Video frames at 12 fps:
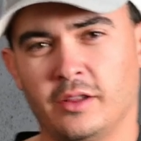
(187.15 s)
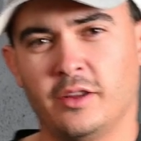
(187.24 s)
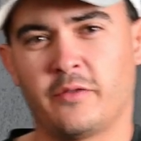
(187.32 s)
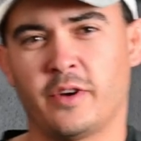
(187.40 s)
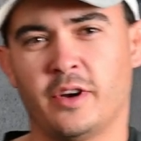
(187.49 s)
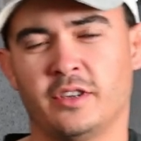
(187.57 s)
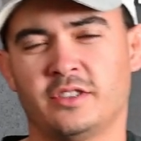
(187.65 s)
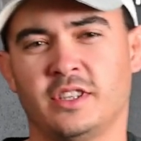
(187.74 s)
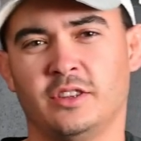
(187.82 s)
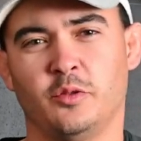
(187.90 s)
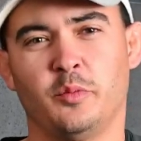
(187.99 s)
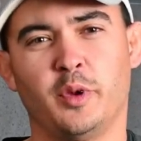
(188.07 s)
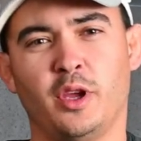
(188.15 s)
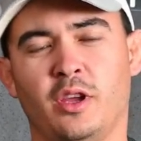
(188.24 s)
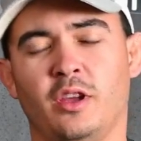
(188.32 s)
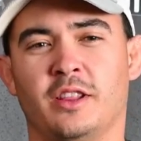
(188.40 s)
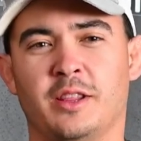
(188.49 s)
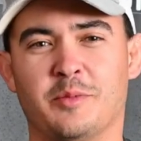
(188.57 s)
difference, and to
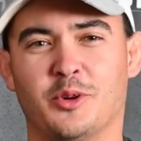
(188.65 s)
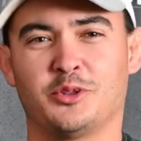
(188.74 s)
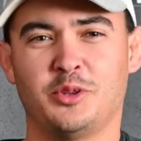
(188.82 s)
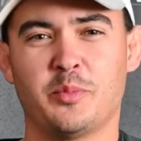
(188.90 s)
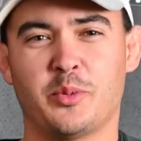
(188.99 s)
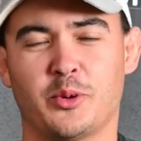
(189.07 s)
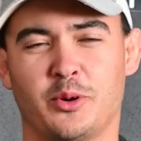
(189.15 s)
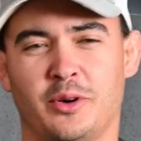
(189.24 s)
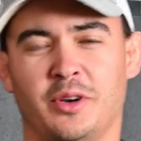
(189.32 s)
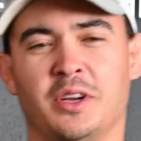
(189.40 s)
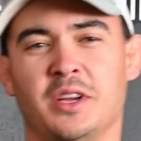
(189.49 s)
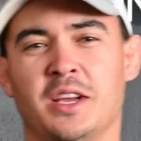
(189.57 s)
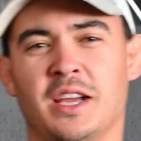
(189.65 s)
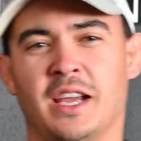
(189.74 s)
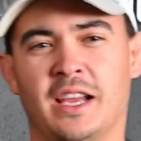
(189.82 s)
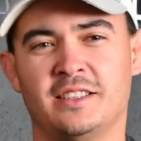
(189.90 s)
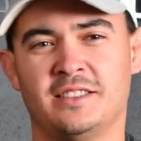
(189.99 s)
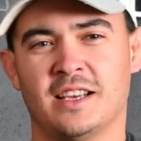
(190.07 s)
me the most important,
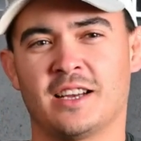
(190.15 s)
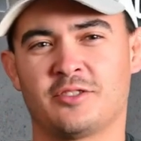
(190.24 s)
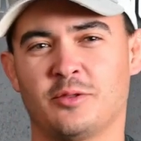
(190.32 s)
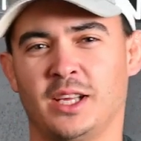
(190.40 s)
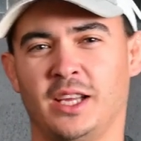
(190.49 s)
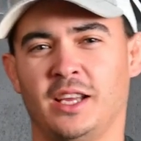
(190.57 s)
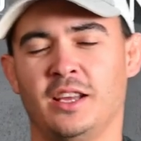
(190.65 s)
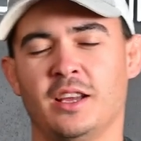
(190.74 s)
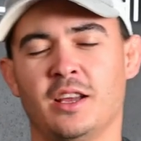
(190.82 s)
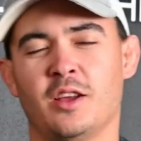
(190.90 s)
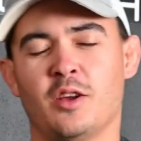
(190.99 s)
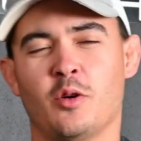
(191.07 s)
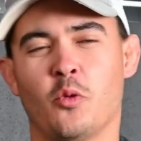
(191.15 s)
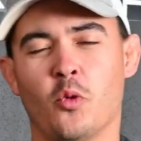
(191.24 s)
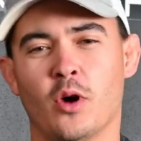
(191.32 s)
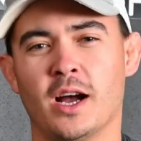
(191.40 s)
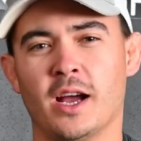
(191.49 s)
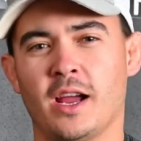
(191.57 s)
is actually
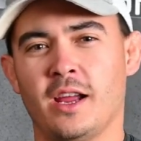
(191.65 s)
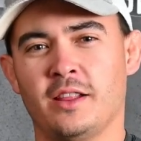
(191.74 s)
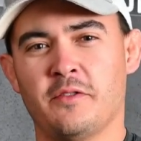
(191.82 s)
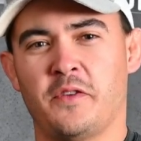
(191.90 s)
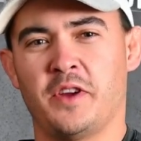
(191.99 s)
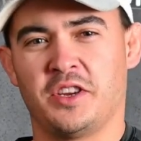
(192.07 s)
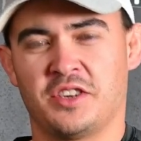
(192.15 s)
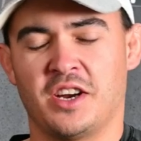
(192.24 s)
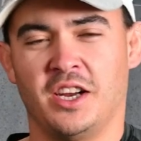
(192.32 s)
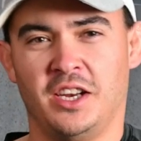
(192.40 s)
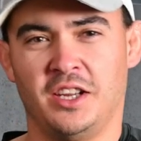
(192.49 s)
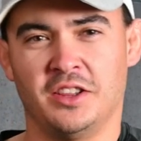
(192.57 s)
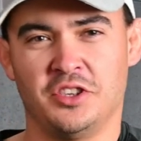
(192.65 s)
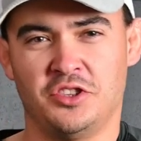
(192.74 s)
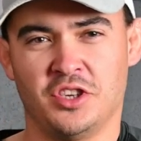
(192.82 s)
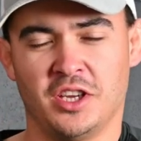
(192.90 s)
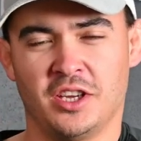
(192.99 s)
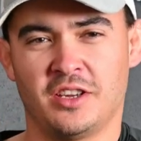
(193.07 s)
why the fish are eating the
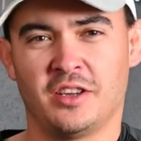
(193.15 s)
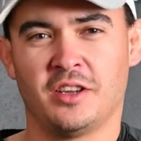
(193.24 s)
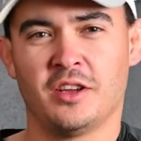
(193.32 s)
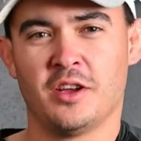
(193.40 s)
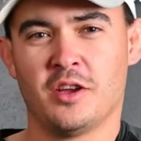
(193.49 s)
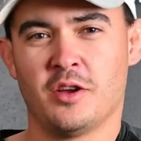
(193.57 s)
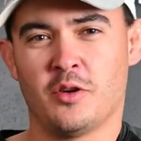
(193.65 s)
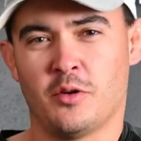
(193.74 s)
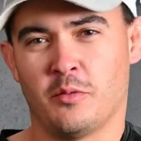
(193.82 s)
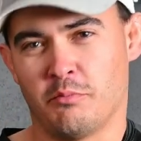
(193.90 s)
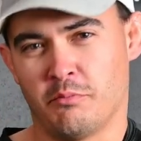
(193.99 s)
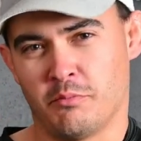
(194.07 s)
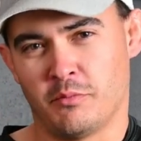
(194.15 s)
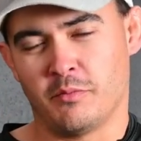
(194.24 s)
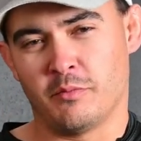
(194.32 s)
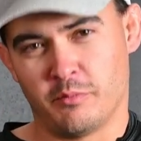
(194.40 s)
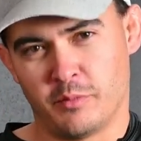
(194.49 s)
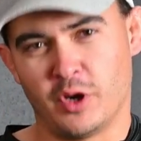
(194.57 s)
jig.
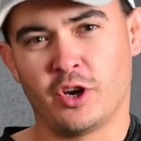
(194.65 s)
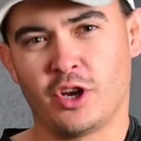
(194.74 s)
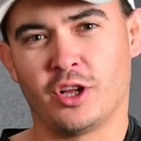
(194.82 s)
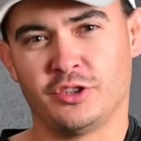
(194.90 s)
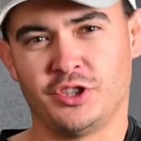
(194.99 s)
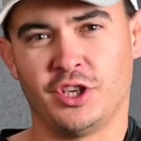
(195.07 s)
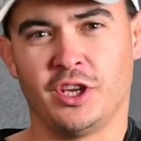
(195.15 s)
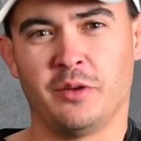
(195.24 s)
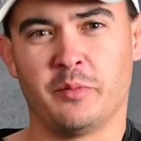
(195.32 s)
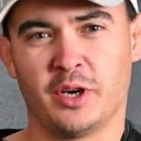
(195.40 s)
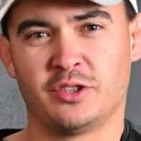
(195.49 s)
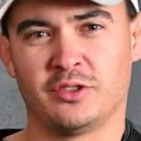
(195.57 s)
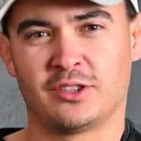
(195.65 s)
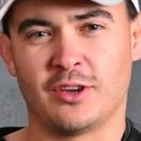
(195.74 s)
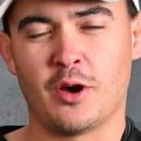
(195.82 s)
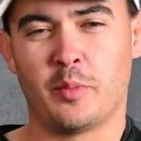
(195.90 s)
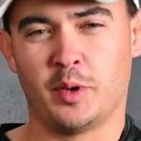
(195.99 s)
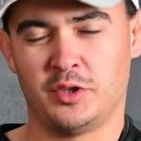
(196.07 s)
Vertical jigging versus
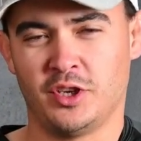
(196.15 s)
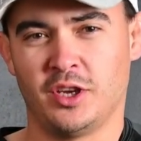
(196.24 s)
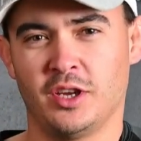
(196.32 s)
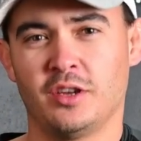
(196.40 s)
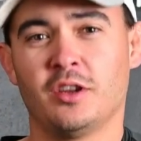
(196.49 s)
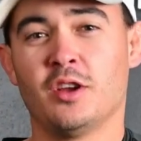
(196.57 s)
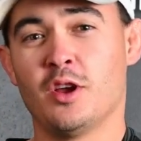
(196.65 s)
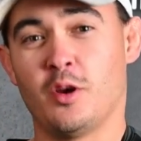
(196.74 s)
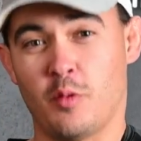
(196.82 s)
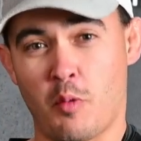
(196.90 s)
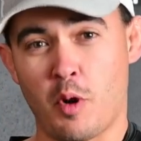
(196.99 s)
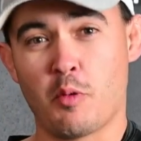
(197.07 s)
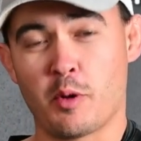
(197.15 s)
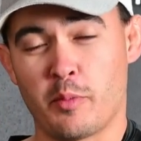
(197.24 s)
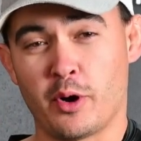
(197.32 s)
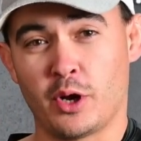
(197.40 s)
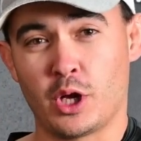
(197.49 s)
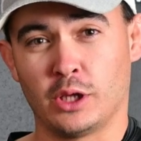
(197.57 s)
slow pitch jigging. When we were
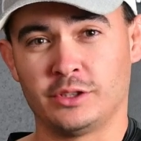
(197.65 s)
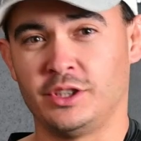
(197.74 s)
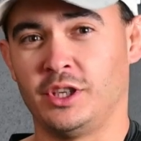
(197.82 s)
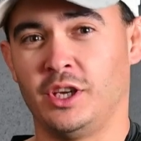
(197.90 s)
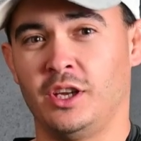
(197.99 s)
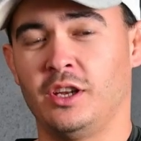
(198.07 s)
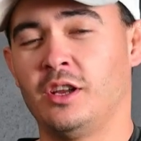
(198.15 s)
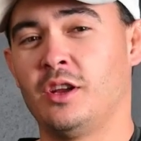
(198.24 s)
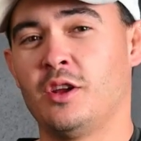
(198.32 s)
vertical jigging,